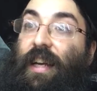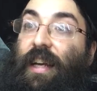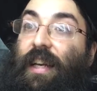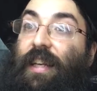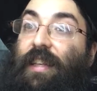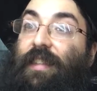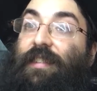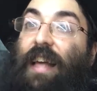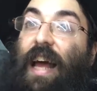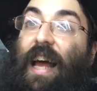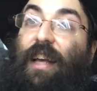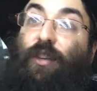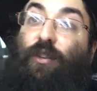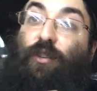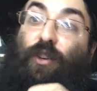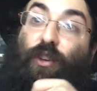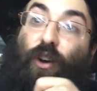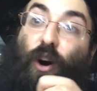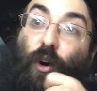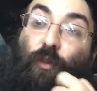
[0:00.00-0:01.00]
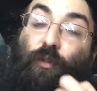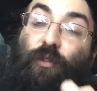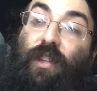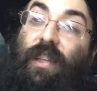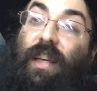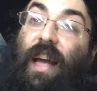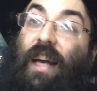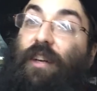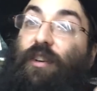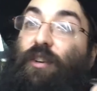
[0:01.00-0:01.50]
is could
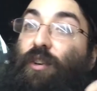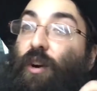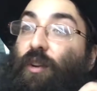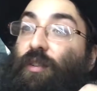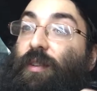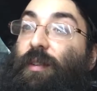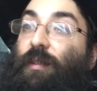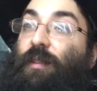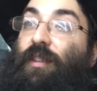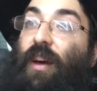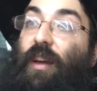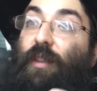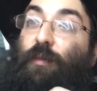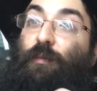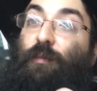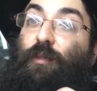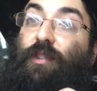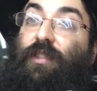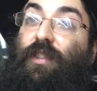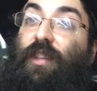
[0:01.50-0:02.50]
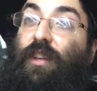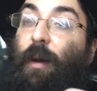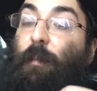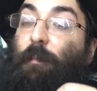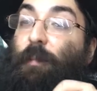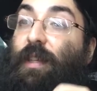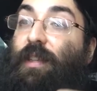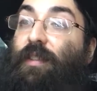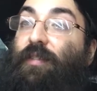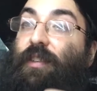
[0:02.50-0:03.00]
only in other words a
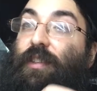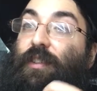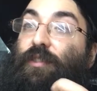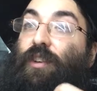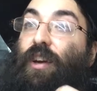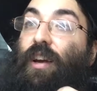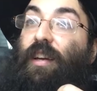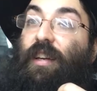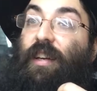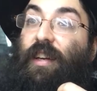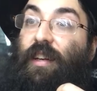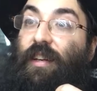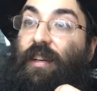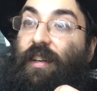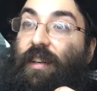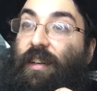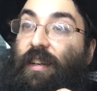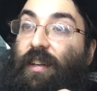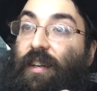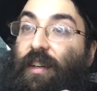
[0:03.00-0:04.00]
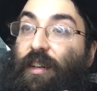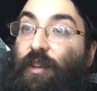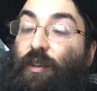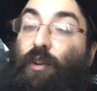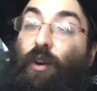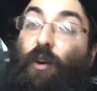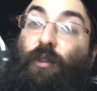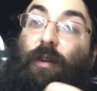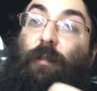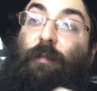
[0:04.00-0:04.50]
mitzvah in Torah could
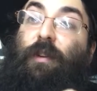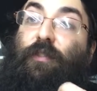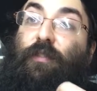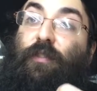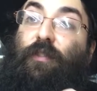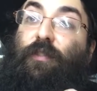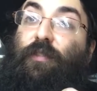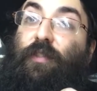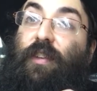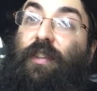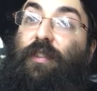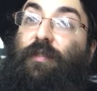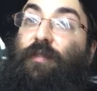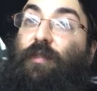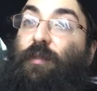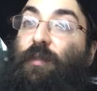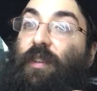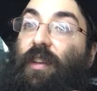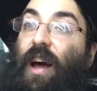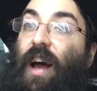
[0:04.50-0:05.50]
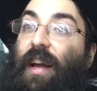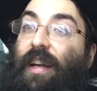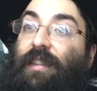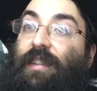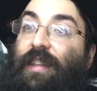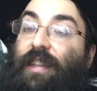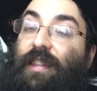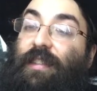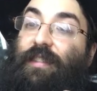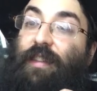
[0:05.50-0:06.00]
only be fulfilled if you rely on
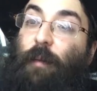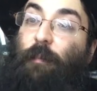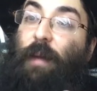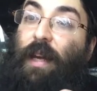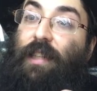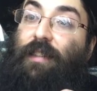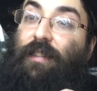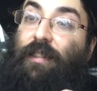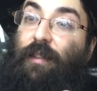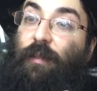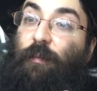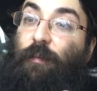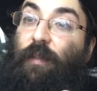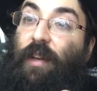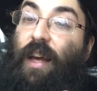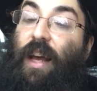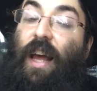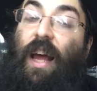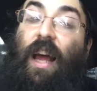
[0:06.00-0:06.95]
Chias HaMesim.